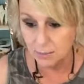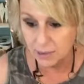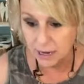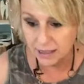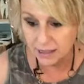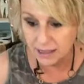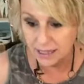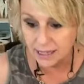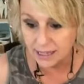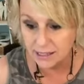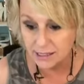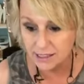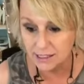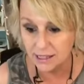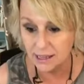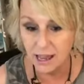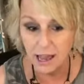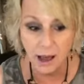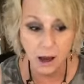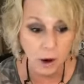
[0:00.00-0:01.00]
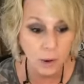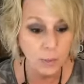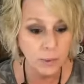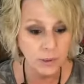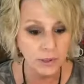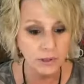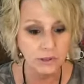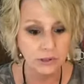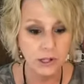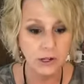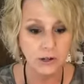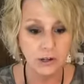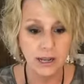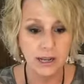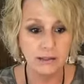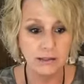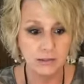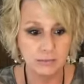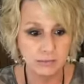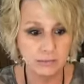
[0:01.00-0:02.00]
But I think it's, I hope it'll turn
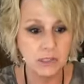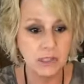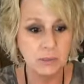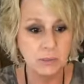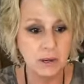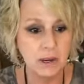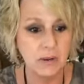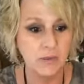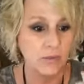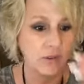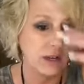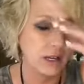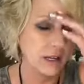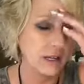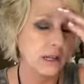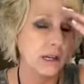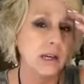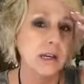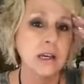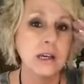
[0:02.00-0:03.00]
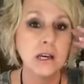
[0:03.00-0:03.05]
out to be a fun